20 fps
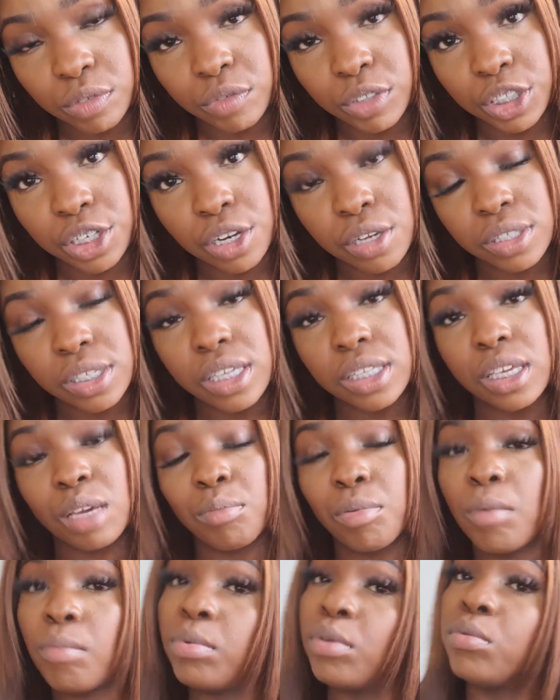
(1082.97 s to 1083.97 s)
videos, as they
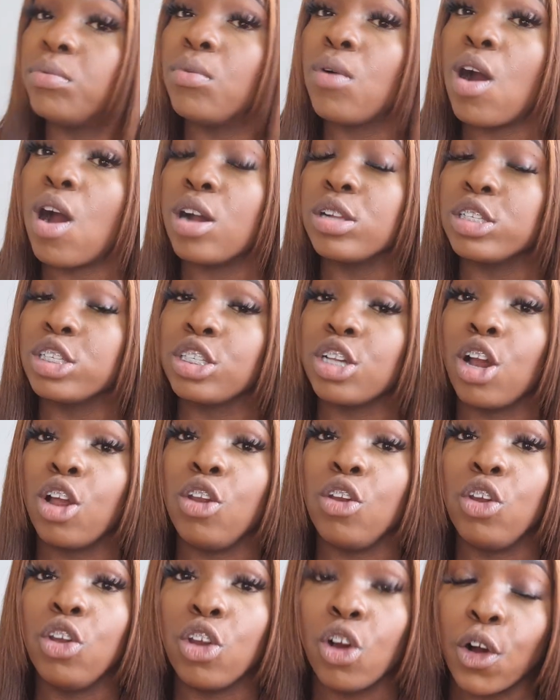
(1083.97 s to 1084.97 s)
probably will answer a
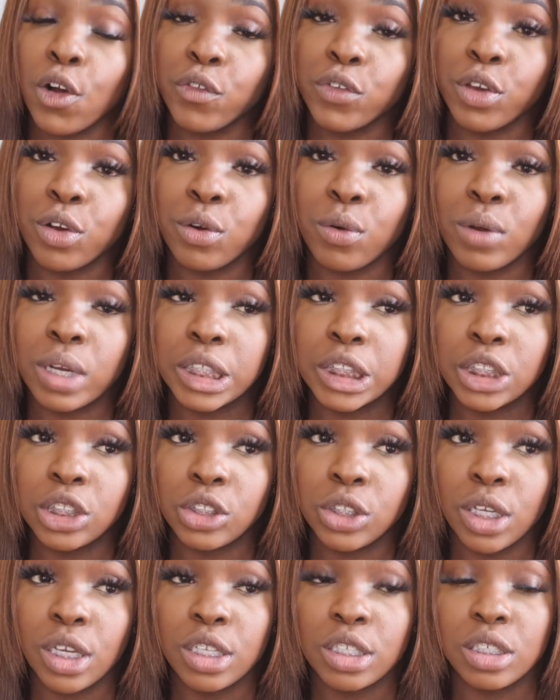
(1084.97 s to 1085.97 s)
lot of your
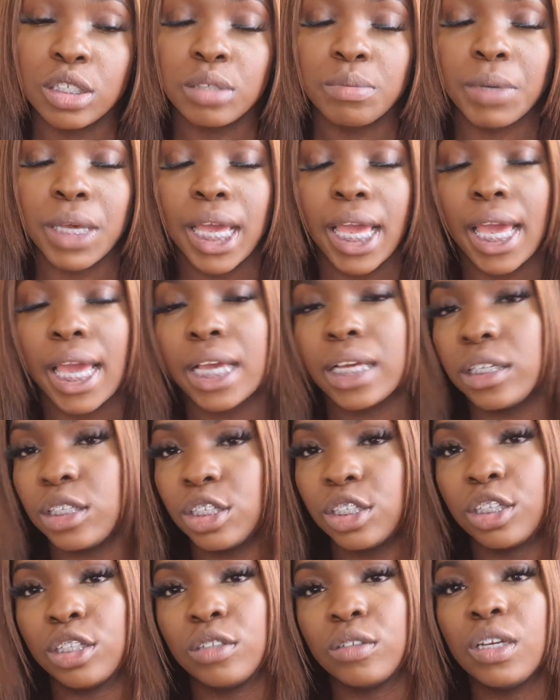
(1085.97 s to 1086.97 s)
questions. But hey,
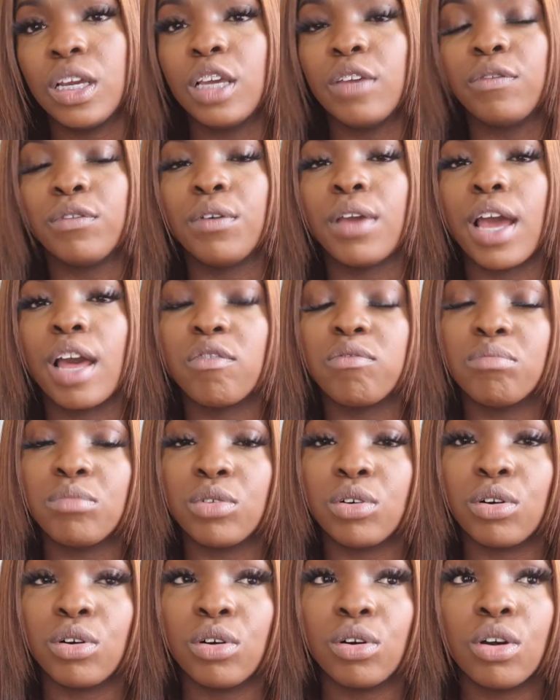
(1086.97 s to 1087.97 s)
you know, if you have
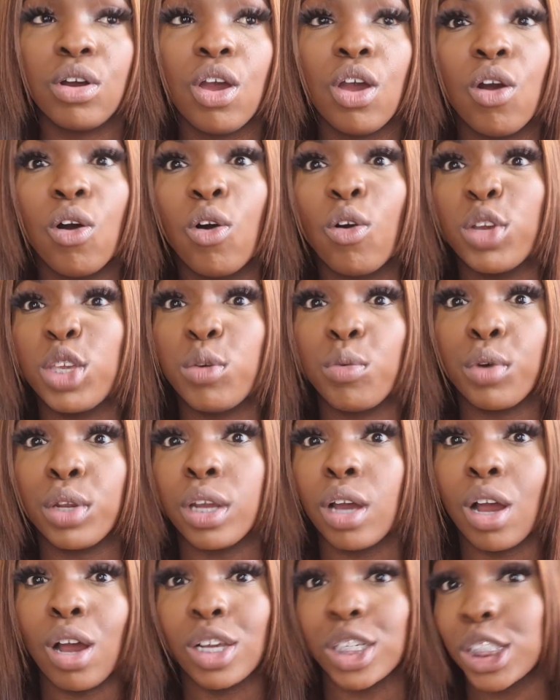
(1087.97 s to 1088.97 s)
more or you want
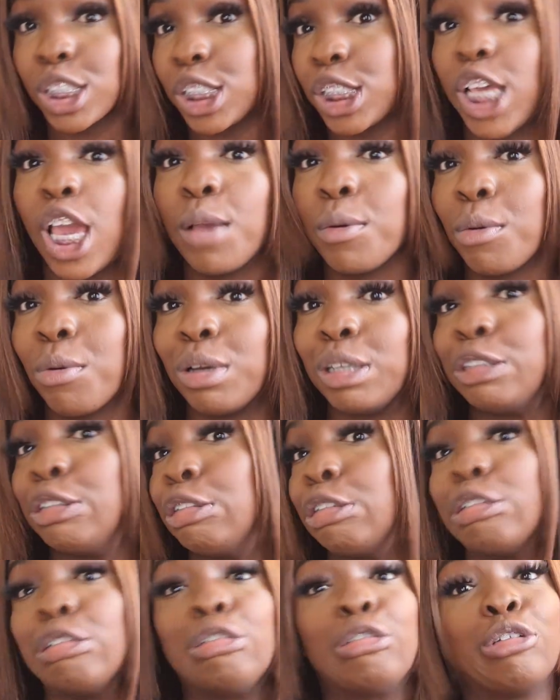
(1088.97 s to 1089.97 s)
to ask the same
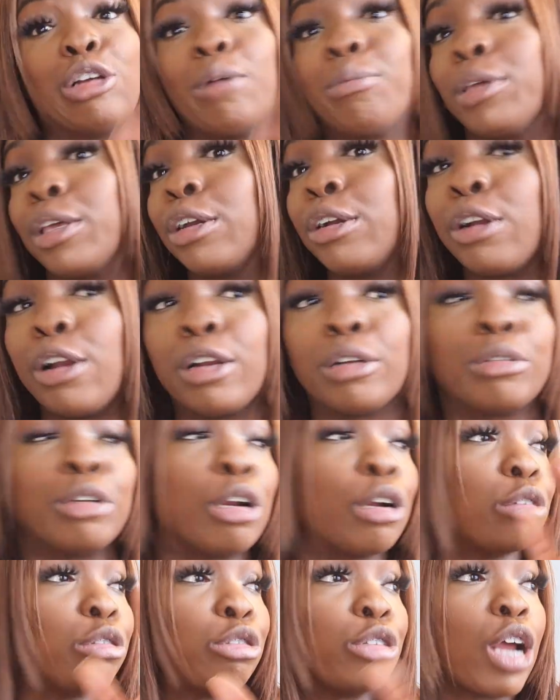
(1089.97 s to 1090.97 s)
question, drop it,
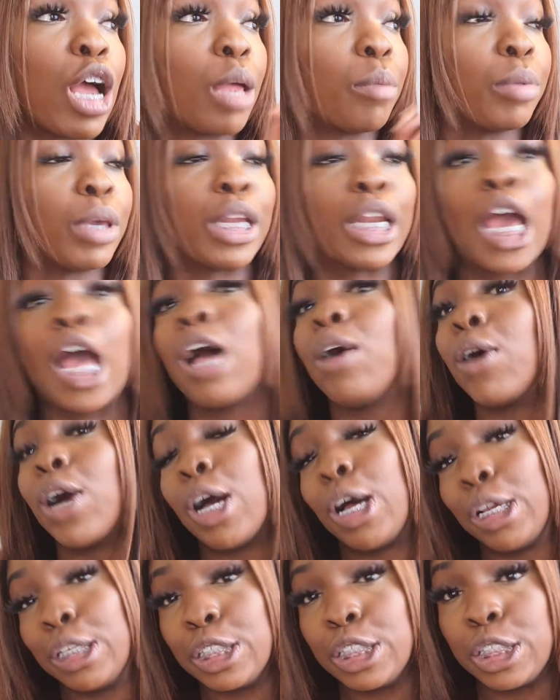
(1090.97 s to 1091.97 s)
girl, drop it.
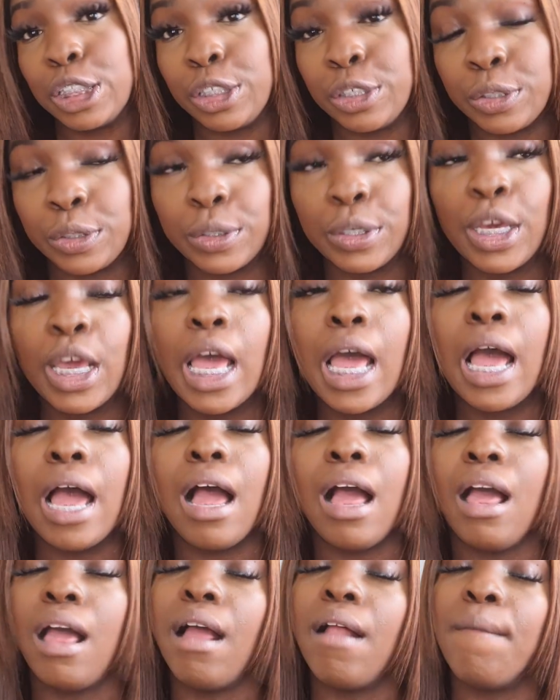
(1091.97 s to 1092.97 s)
I'll answer you.
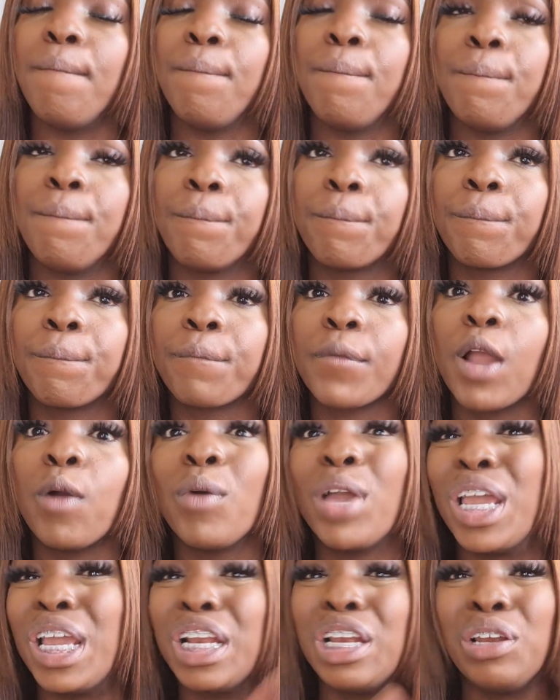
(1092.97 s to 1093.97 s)

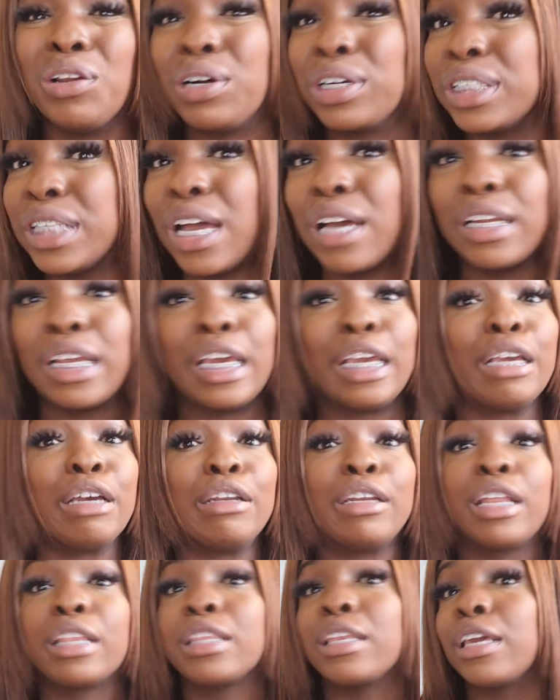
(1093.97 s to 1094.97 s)
We're in lockdown. I ain't
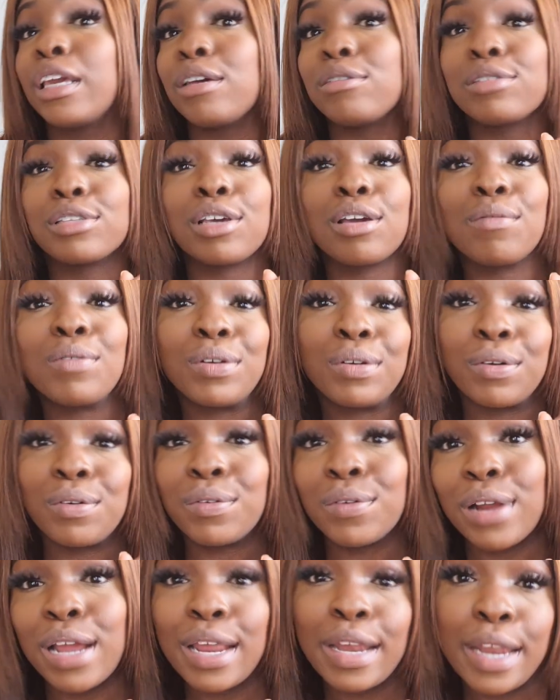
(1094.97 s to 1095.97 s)
got nothing else going
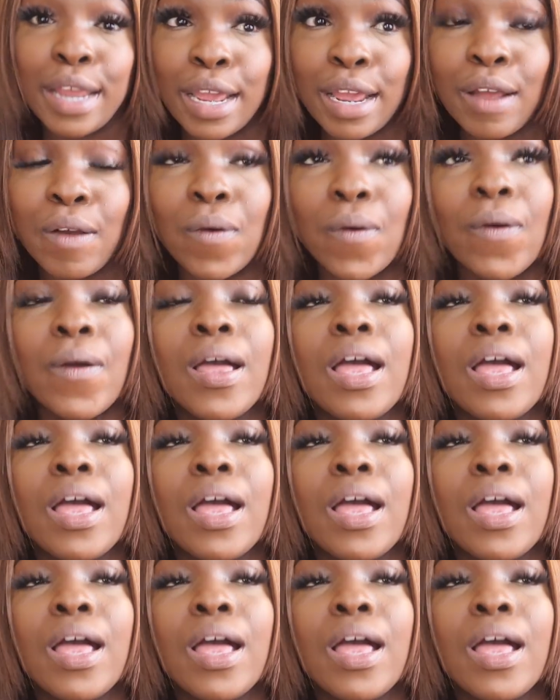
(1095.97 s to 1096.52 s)
on right now.